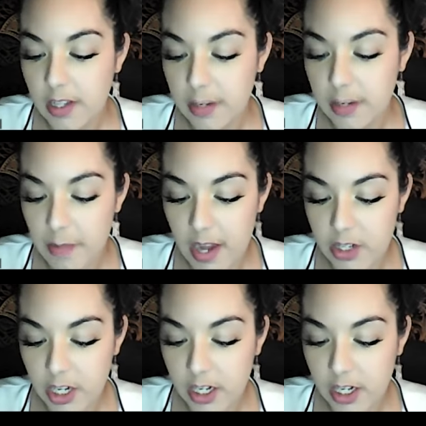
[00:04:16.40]
like
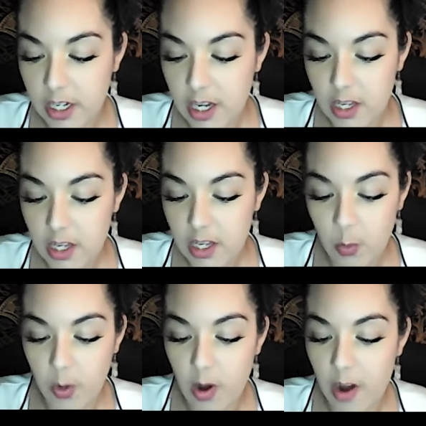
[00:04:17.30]
magic,
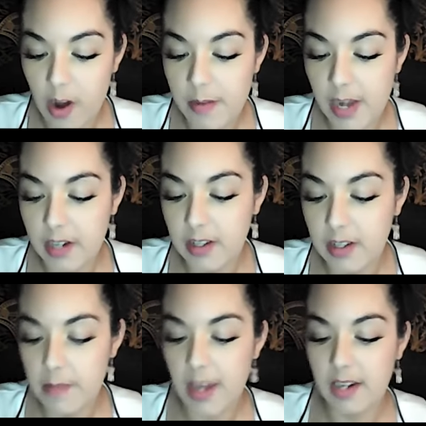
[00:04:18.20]
you will
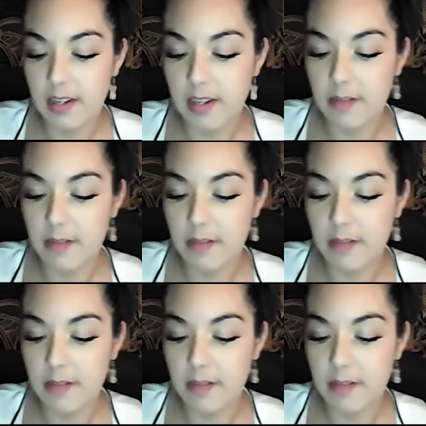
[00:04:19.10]
automatically